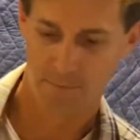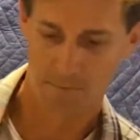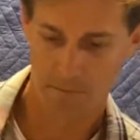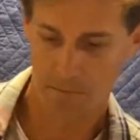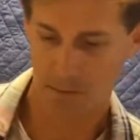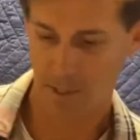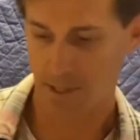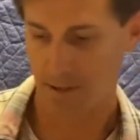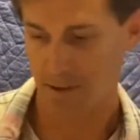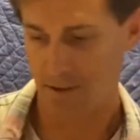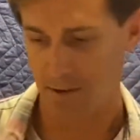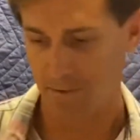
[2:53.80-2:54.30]

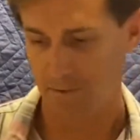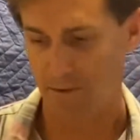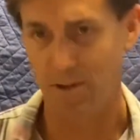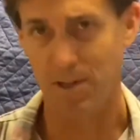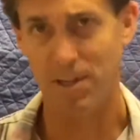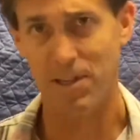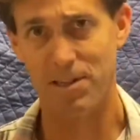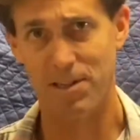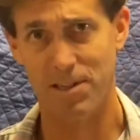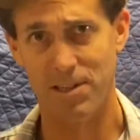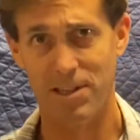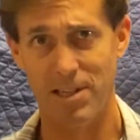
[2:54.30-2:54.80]
don't know if you
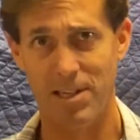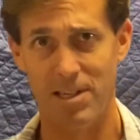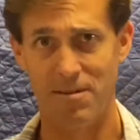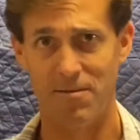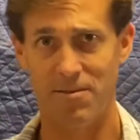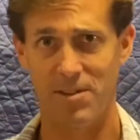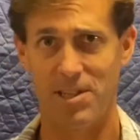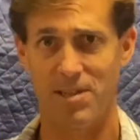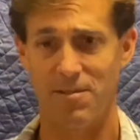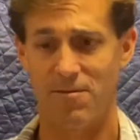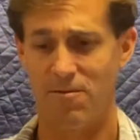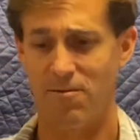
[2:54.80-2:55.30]
can see it if
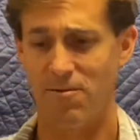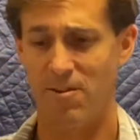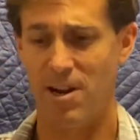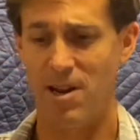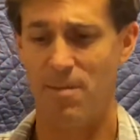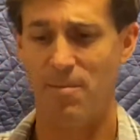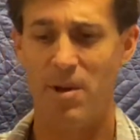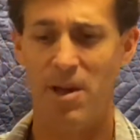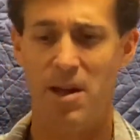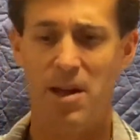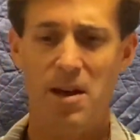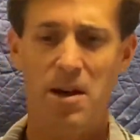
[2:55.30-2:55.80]
it's in
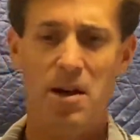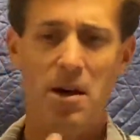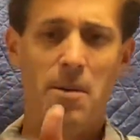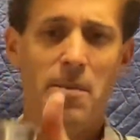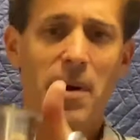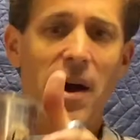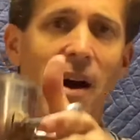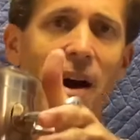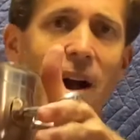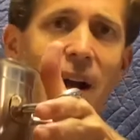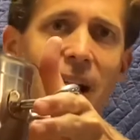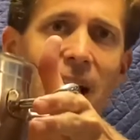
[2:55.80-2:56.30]
frame.
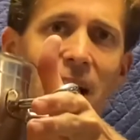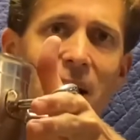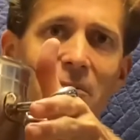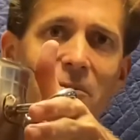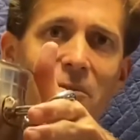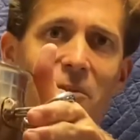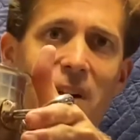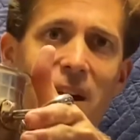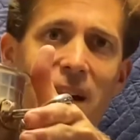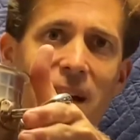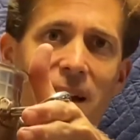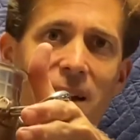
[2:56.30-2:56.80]
About
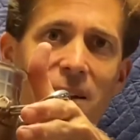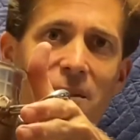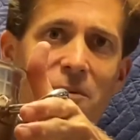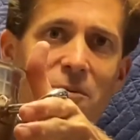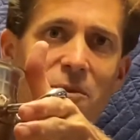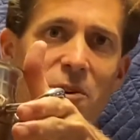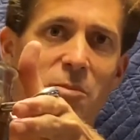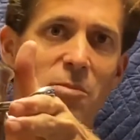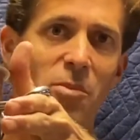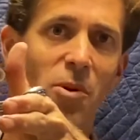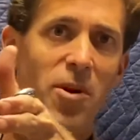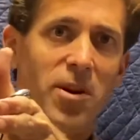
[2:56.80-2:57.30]
halfway
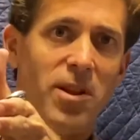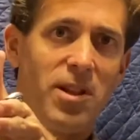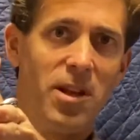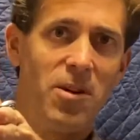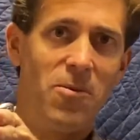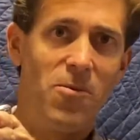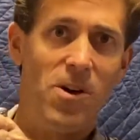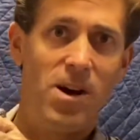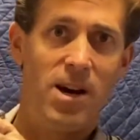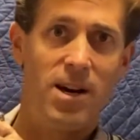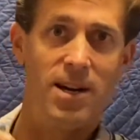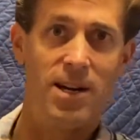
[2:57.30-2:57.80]
with boiling
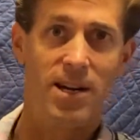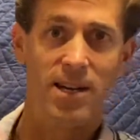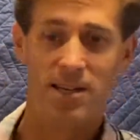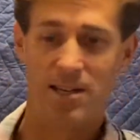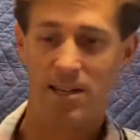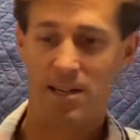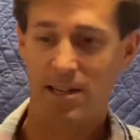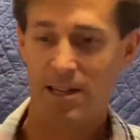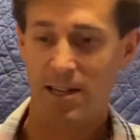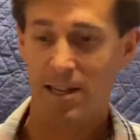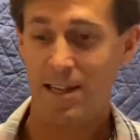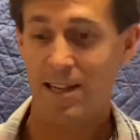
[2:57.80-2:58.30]
water.
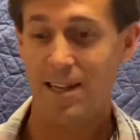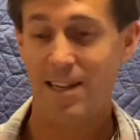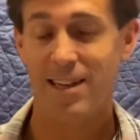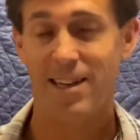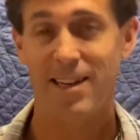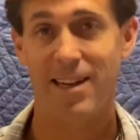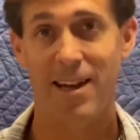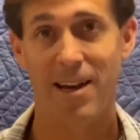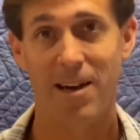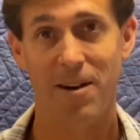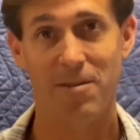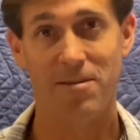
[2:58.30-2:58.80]

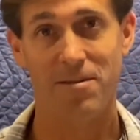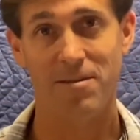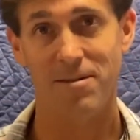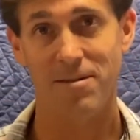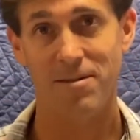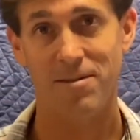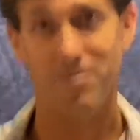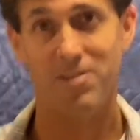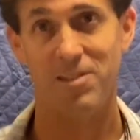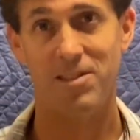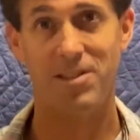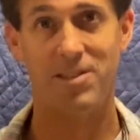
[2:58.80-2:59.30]
Now,
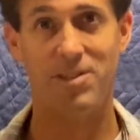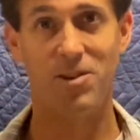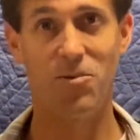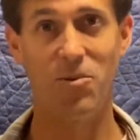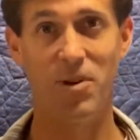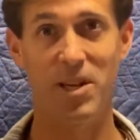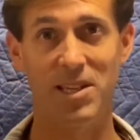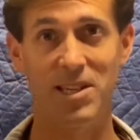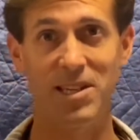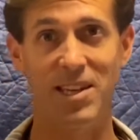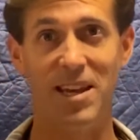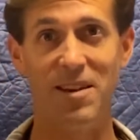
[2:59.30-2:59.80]

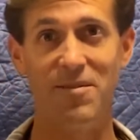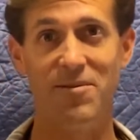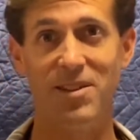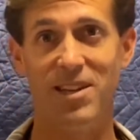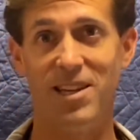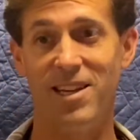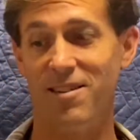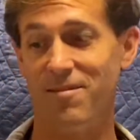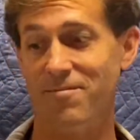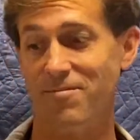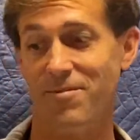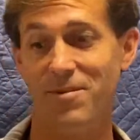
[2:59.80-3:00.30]
quick
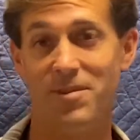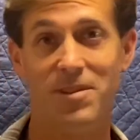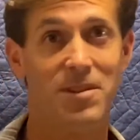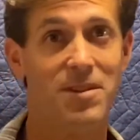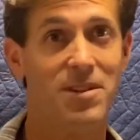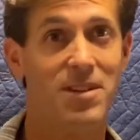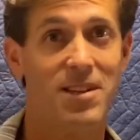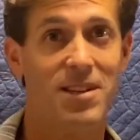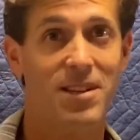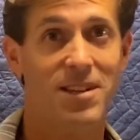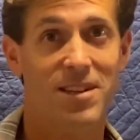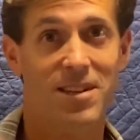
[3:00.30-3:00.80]
safety.
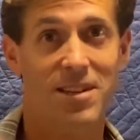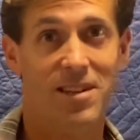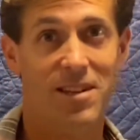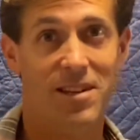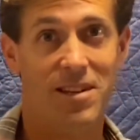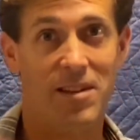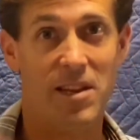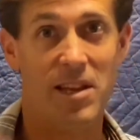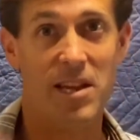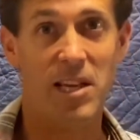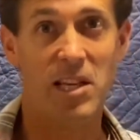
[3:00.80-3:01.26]
It's